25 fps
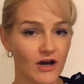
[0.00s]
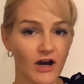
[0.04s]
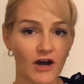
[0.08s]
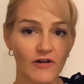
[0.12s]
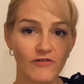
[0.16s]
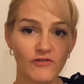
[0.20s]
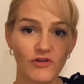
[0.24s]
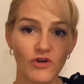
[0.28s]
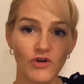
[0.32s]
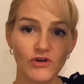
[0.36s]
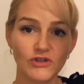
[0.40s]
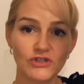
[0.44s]

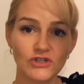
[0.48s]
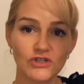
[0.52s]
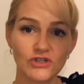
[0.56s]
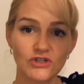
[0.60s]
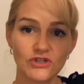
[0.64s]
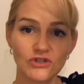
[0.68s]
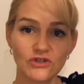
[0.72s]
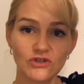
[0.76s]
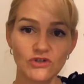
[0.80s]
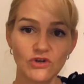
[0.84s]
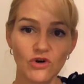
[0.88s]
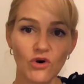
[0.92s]
I've
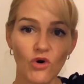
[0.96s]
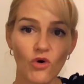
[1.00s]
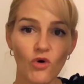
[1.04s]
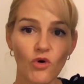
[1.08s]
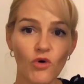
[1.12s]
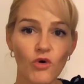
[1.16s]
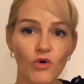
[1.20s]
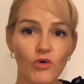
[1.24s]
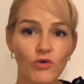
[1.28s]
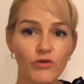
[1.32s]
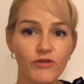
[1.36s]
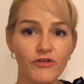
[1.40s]
lost
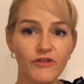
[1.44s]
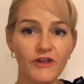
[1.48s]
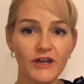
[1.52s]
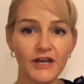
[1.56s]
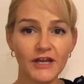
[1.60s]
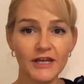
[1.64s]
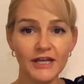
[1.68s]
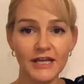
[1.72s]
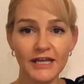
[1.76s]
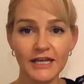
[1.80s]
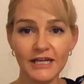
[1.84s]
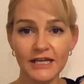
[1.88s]
all
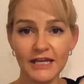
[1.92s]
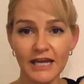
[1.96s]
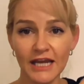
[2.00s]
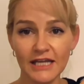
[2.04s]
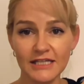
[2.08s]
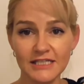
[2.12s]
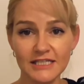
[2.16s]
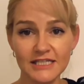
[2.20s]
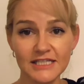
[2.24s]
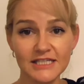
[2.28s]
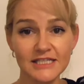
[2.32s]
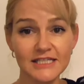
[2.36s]
thickening
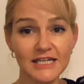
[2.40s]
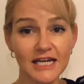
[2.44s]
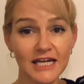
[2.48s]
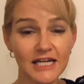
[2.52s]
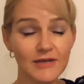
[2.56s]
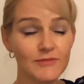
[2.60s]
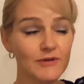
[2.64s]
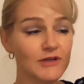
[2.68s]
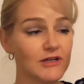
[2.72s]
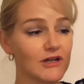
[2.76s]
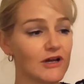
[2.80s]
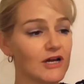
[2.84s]
and
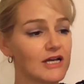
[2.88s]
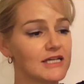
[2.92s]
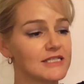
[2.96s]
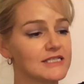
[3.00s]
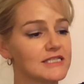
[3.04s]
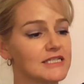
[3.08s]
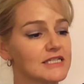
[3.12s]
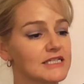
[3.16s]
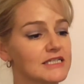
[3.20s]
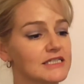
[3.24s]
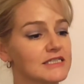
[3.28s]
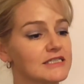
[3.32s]

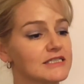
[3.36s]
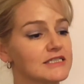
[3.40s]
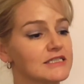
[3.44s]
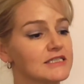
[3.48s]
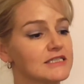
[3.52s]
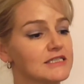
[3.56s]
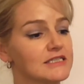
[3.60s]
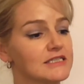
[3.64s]
stabilizing